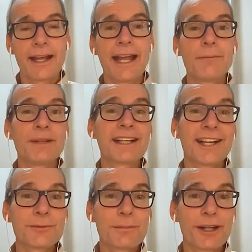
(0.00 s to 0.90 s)
And
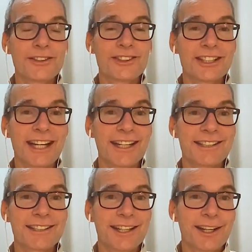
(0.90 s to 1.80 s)
because we parse the
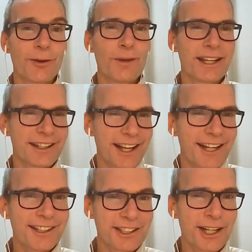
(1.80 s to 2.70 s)
text, we can
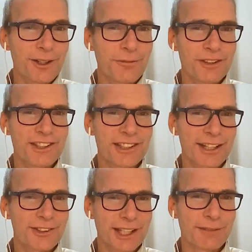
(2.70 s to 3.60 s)
kind of tell if this is
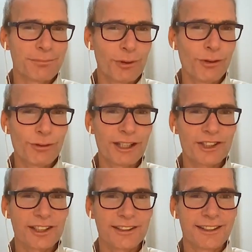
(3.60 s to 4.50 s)
like, like a poll
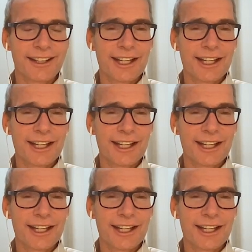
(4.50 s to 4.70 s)
question.